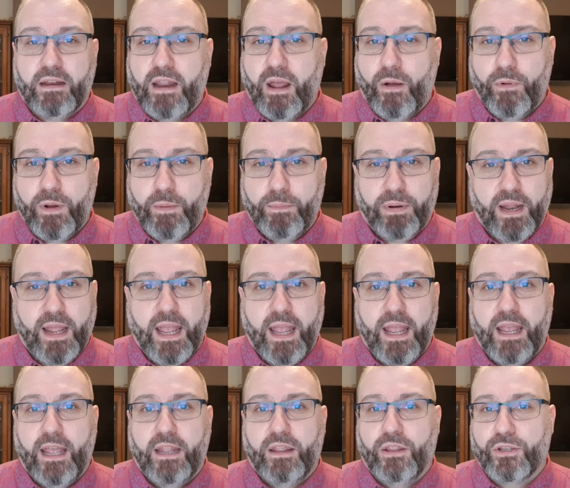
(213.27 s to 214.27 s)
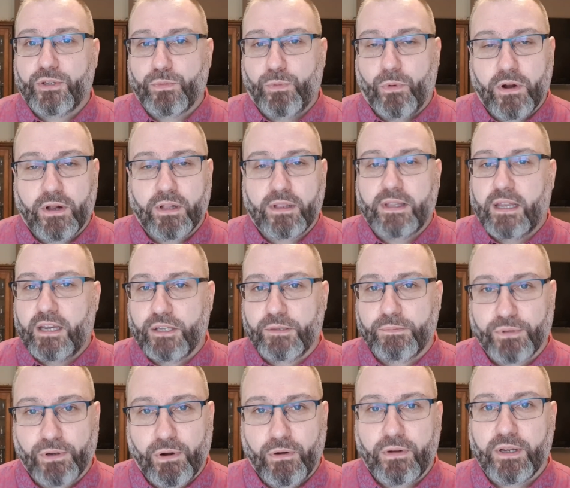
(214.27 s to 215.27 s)
that we play in this world that is
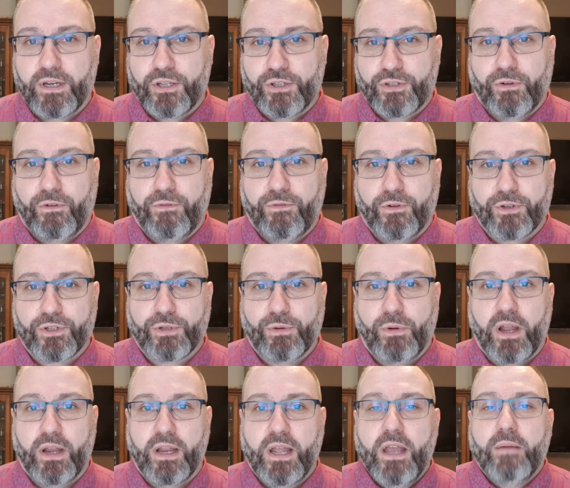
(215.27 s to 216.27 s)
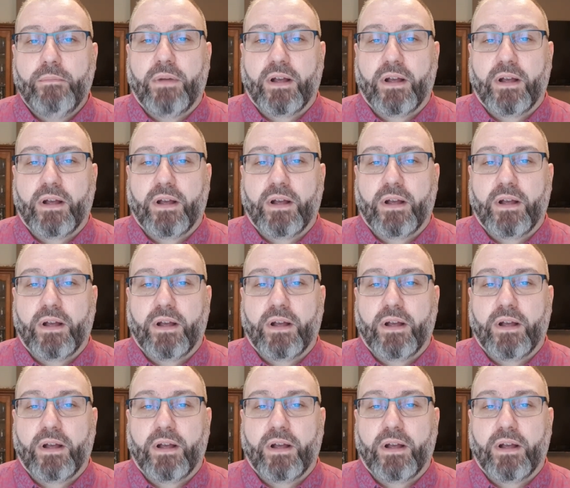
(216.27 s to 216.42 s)
broken and so forth and so on.